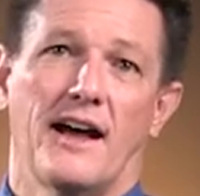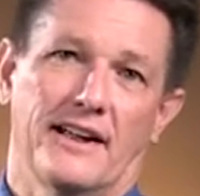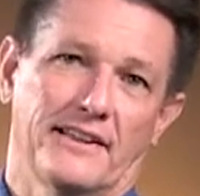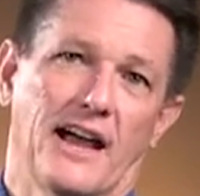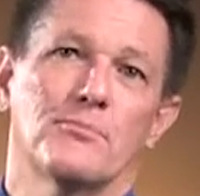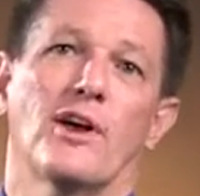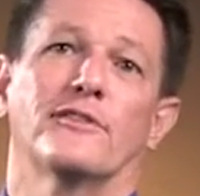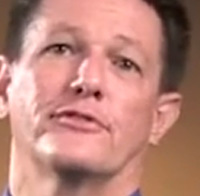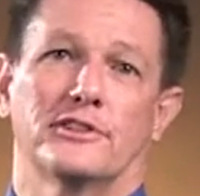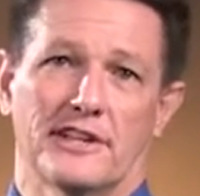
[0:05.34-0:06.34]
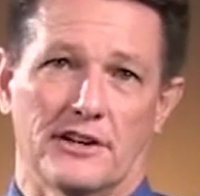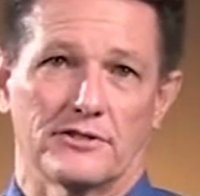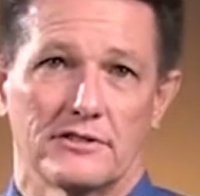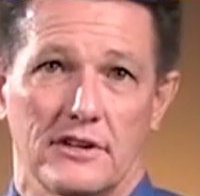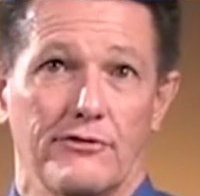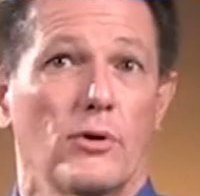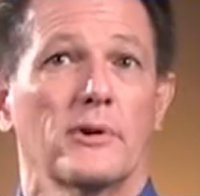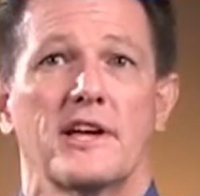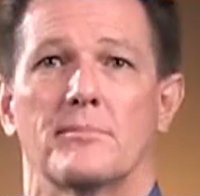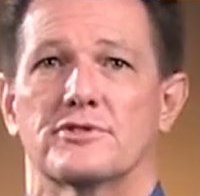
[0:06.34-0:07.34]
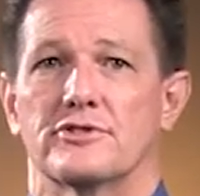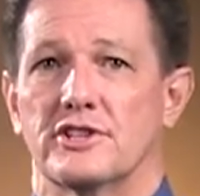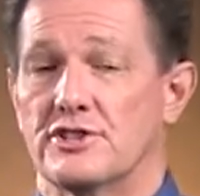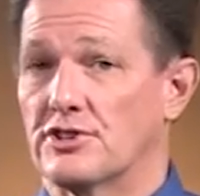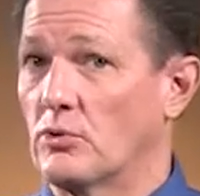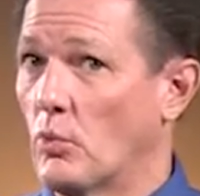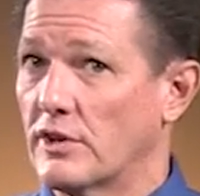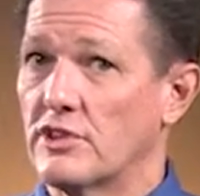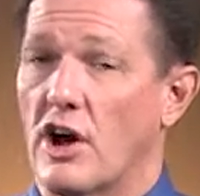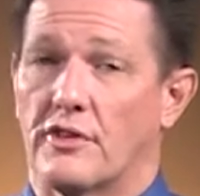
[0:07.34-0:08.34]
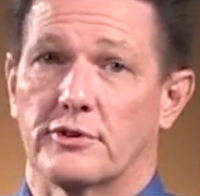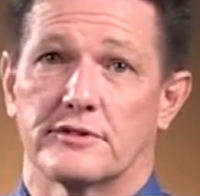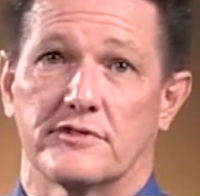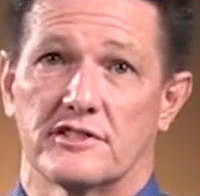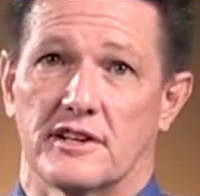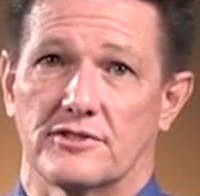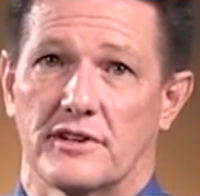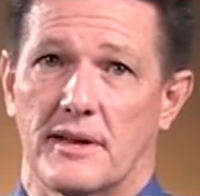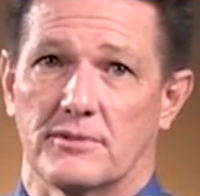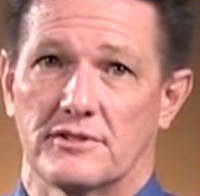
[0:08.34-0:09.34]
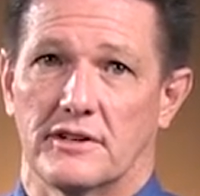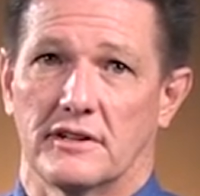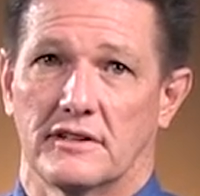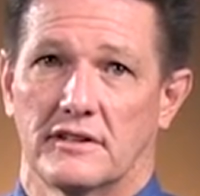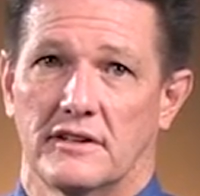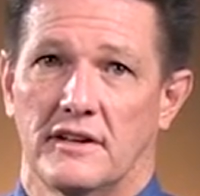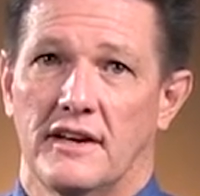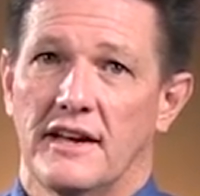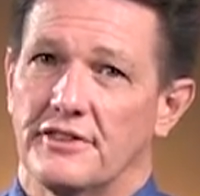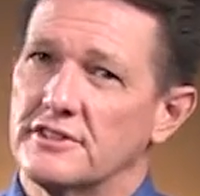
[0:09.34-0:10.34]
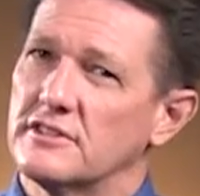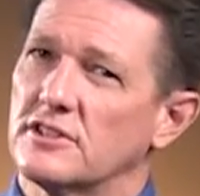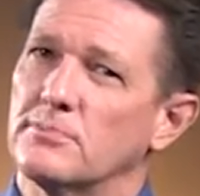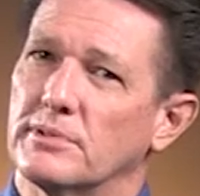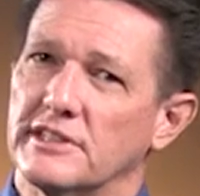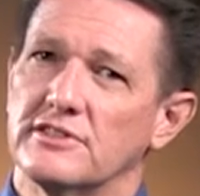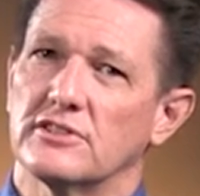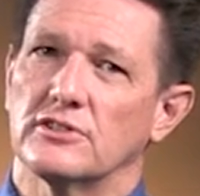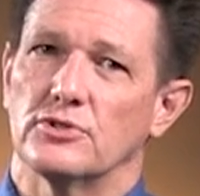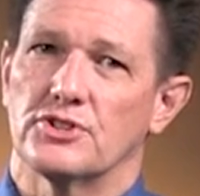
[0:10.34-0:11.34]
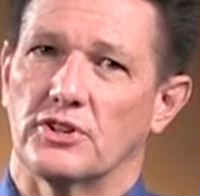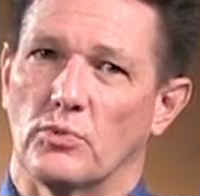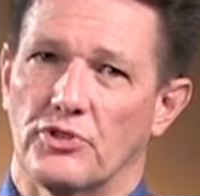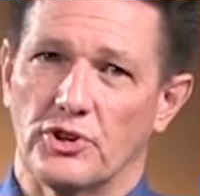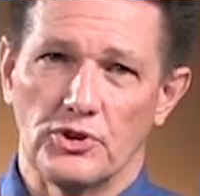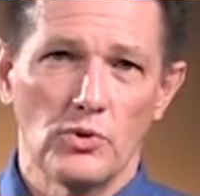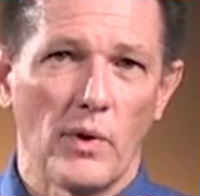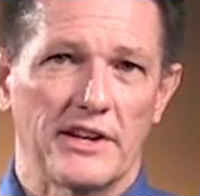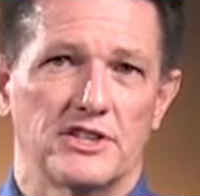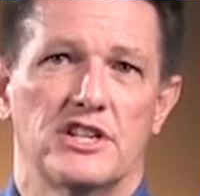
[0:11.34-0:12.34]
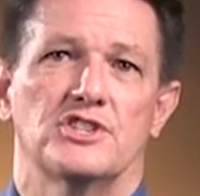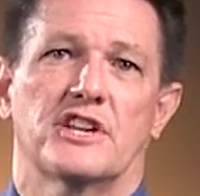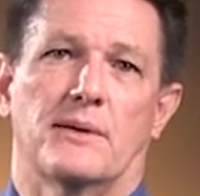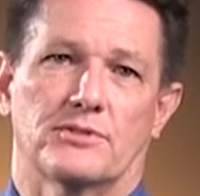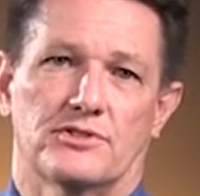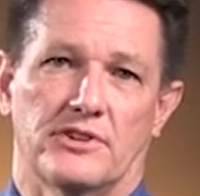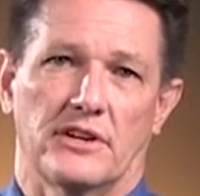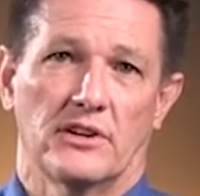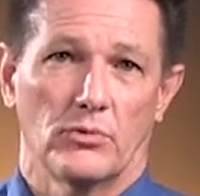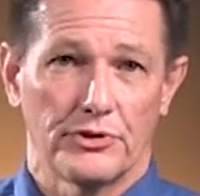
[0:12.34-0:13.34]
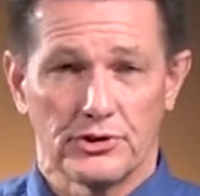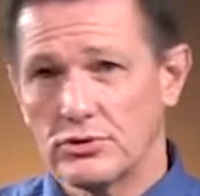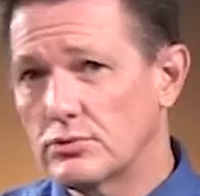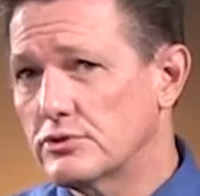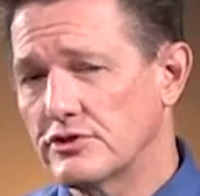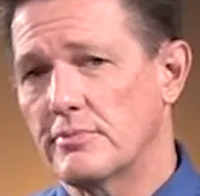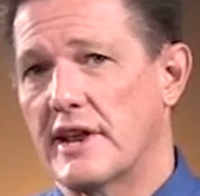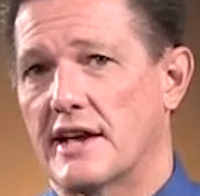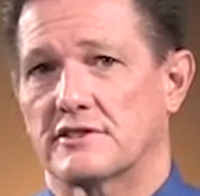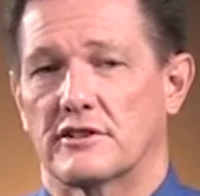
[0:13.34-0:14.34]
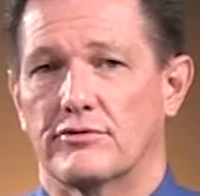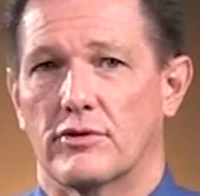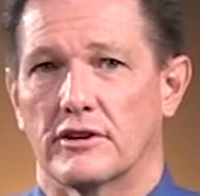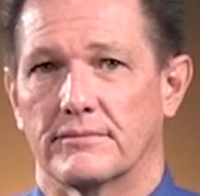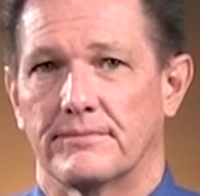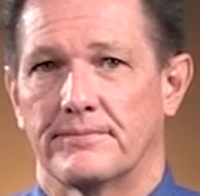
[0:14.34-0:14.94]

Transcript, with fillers: Hi, I'm Ron Fieldhouse, a former chemistry teacher and one of the authors of Essential Chemistry. This is a complete solution with a new way to teach chemistry, with the tools you've been asking for.